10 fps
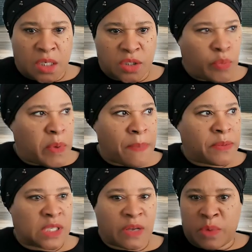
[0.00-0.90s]
Soap
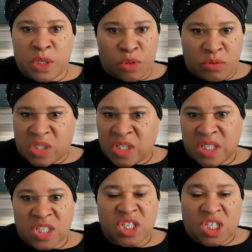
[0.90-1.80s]
operas have been using
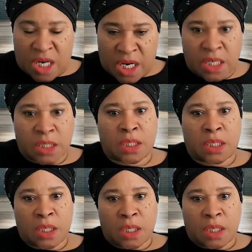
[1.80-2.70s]
the sheet